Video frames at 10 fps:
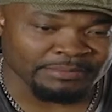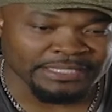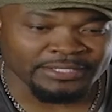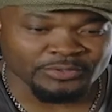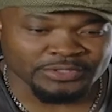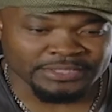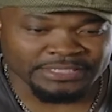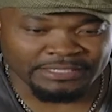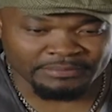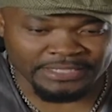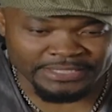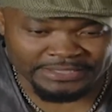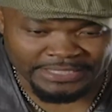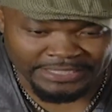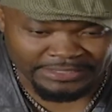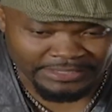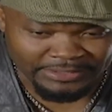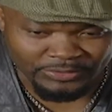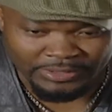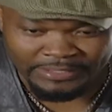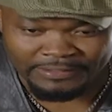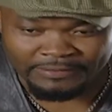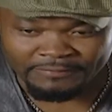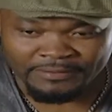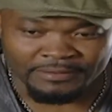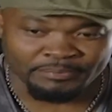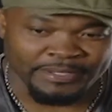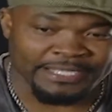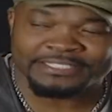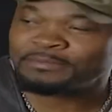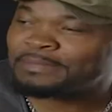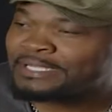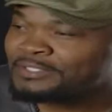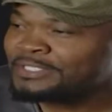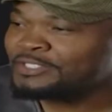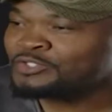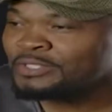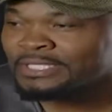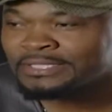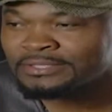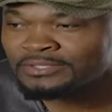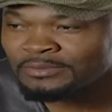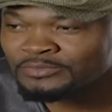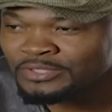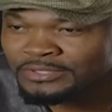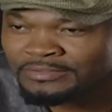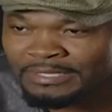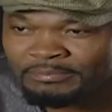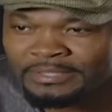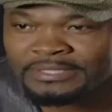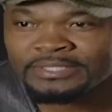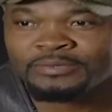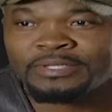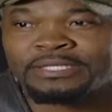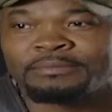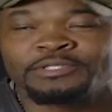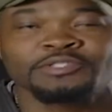and I used to see them DJ and pass the mic to each other, and something just grabbed me and said, well, let me